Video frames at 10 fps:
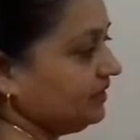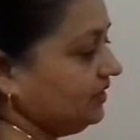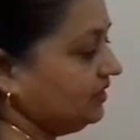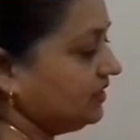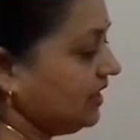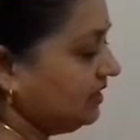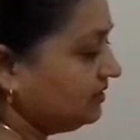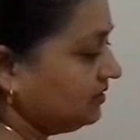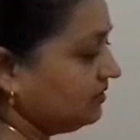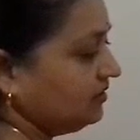in the
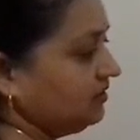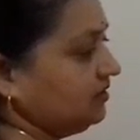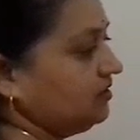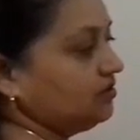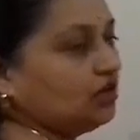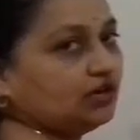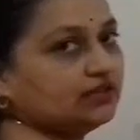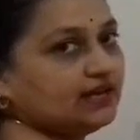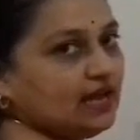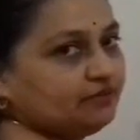
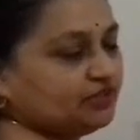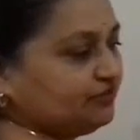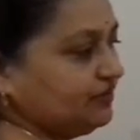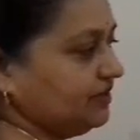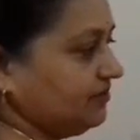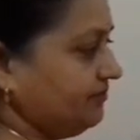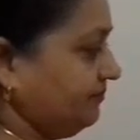Northern Hemisphere.